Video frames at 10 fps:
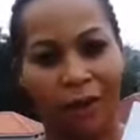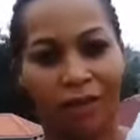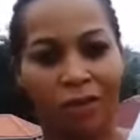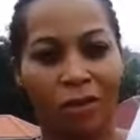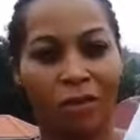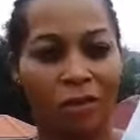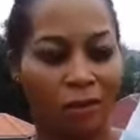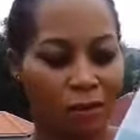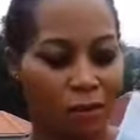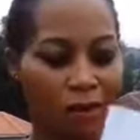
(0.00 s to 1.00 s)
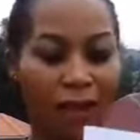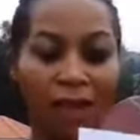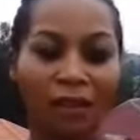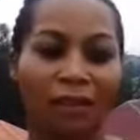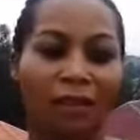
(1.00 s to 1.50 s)
So that
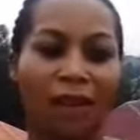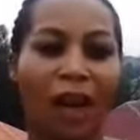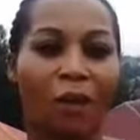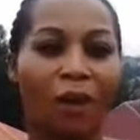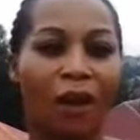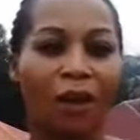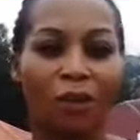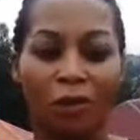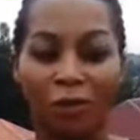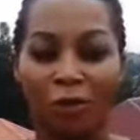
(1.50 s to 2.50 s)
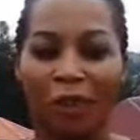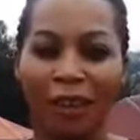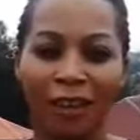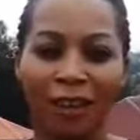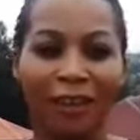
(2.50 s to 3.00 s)
is our lesson
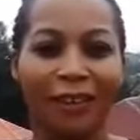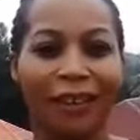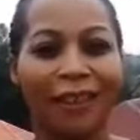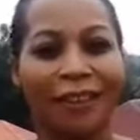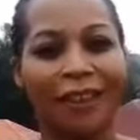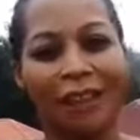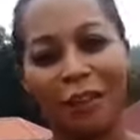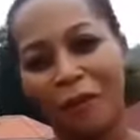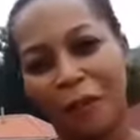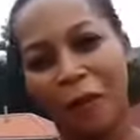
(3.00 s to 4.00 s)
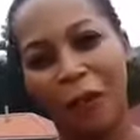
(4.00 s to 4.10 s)
today. Thank you for